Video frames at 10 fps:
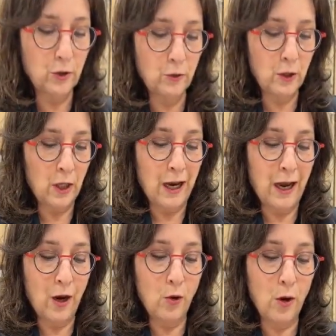you
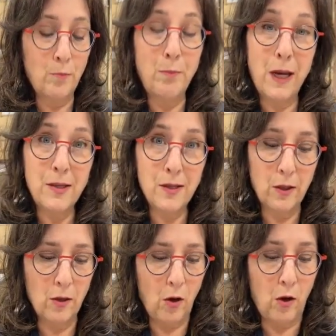how
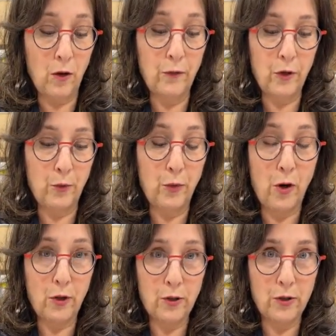amazing all of their
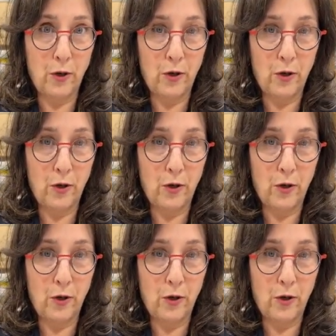products